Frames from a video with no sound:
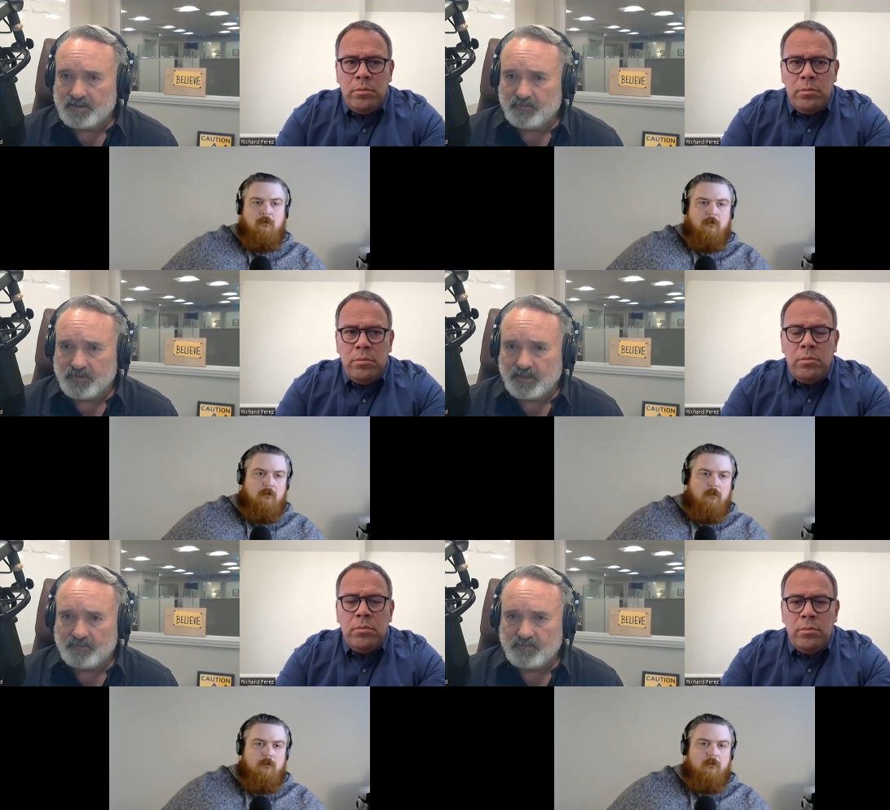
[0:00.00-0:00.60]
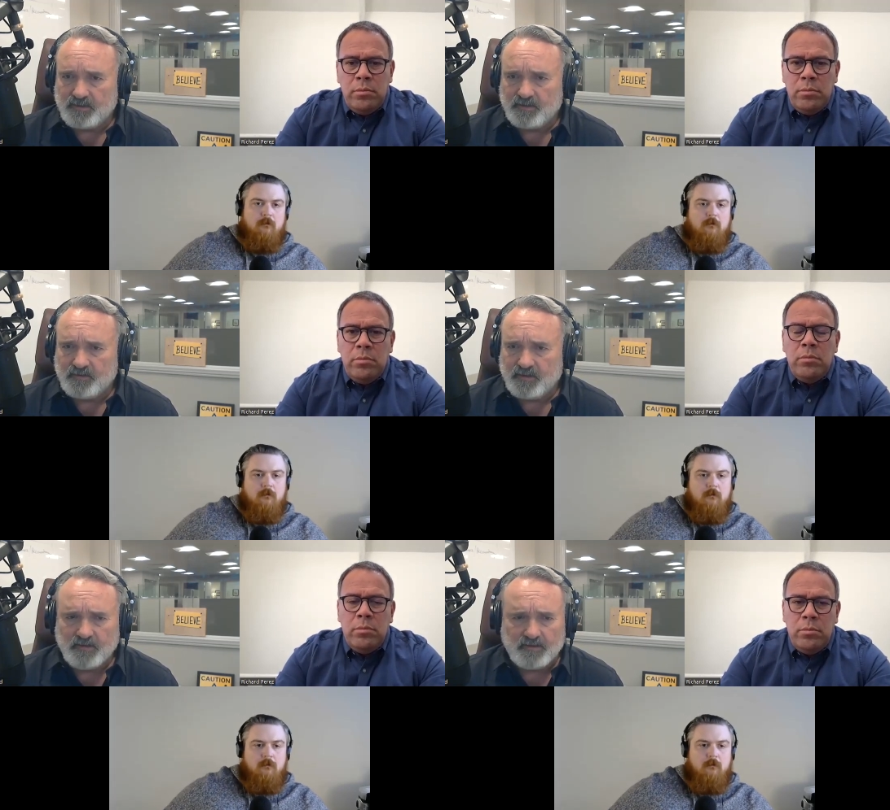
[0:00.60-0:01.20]
Speaker 1: sometimes.
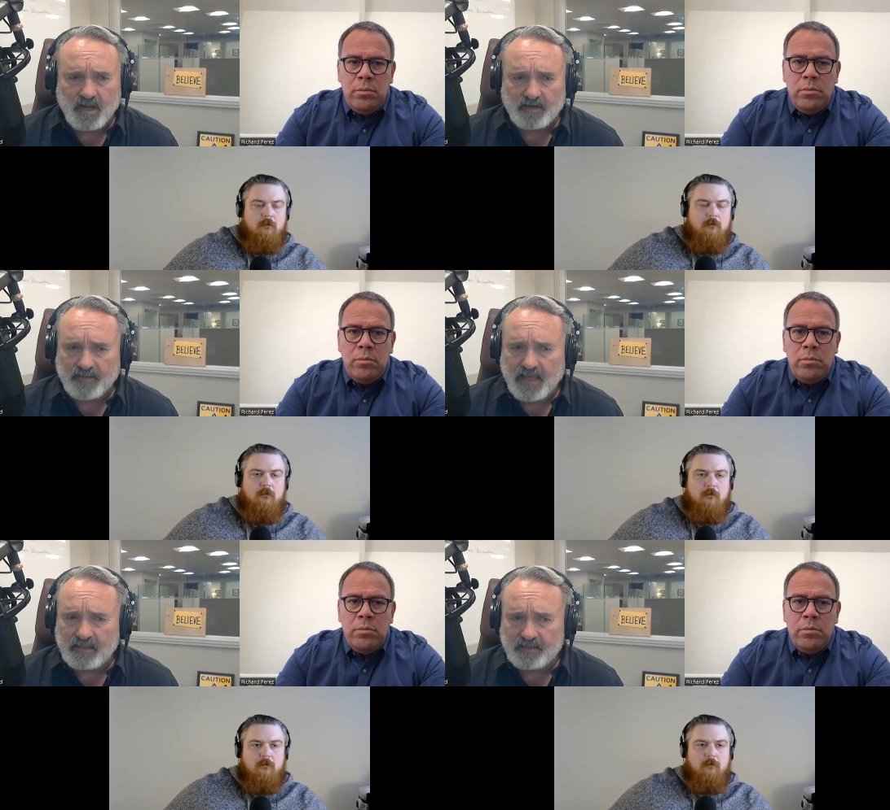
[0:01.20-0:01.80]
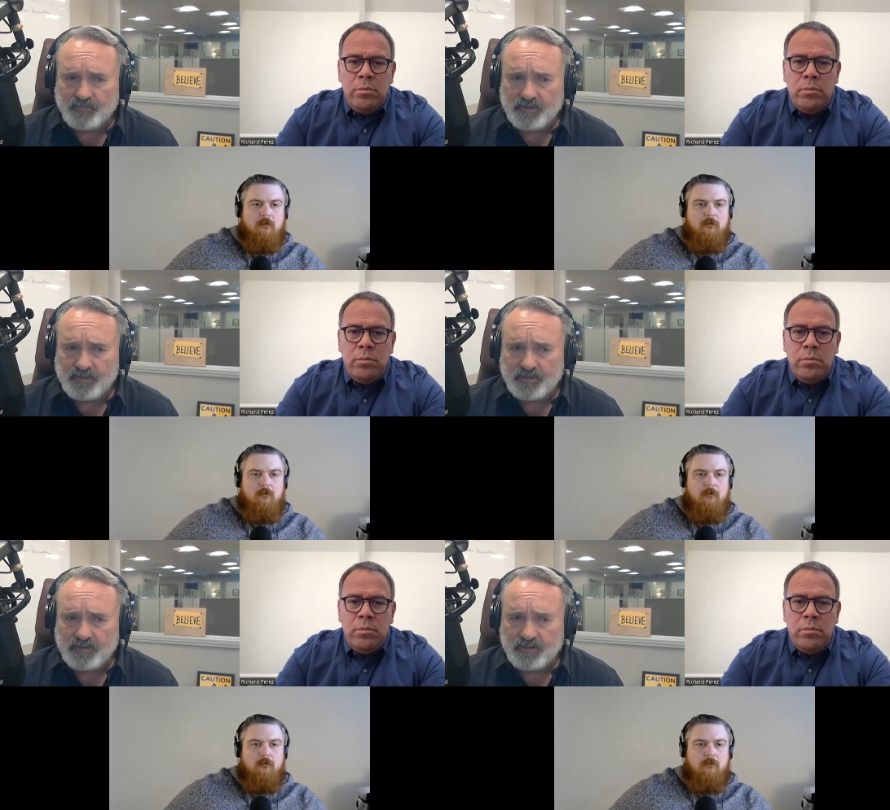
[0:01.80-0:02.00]
And can you talk to that a little